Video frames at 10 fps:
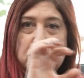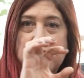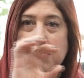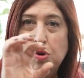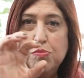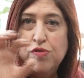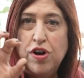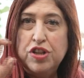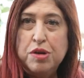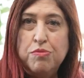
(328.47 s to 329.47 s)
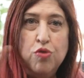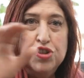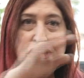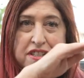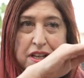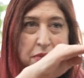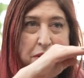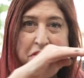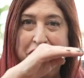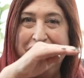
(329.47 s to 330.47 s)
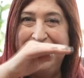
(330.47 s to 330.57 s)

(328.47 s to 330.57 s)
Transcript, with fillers: as you can remove all the emotions then maybe